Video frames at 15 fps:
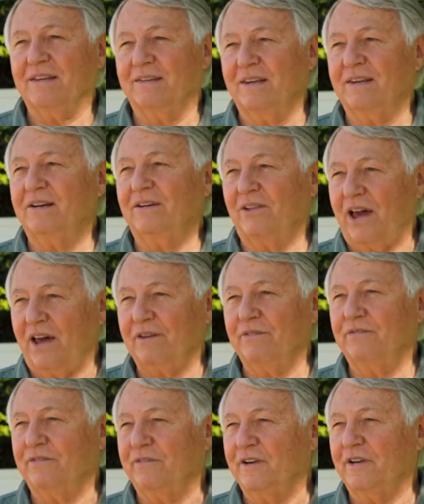did a lot
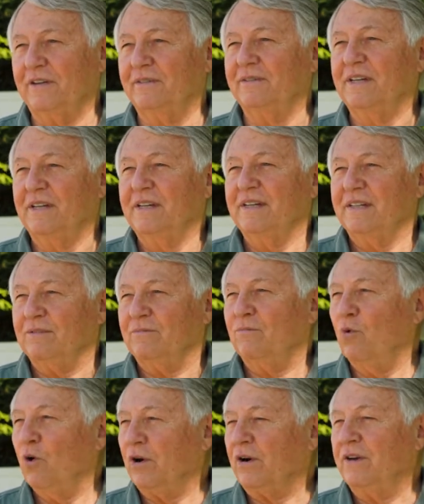of
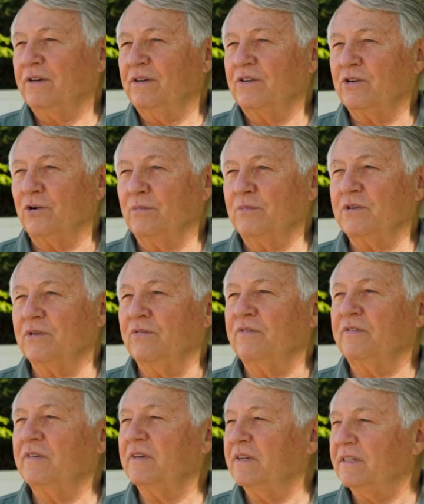work in terms of
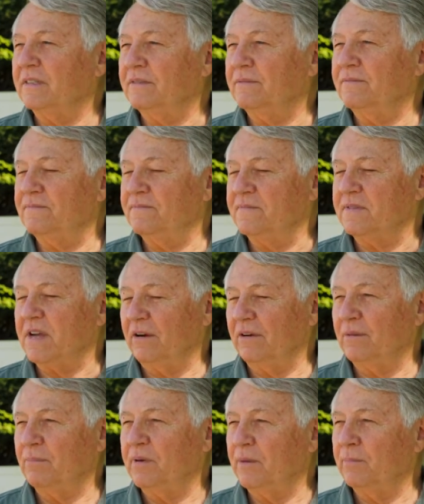
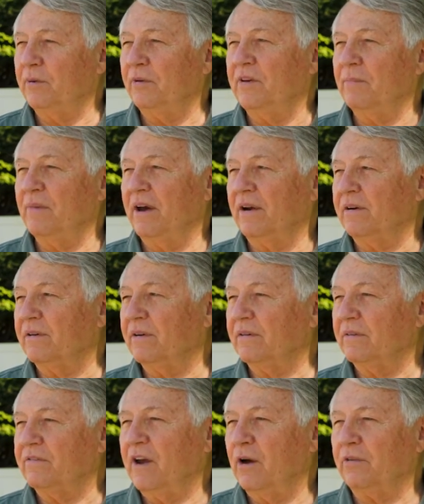telling people the amount
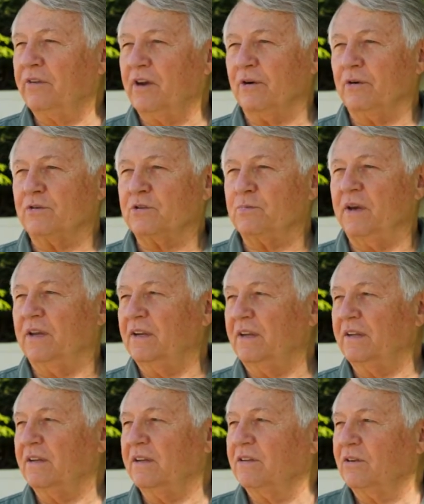of healthcare
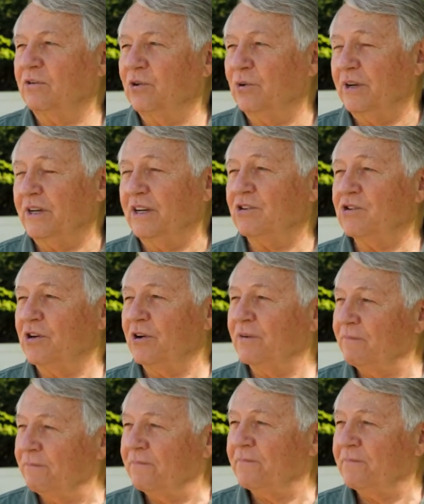spending that they're doing each year.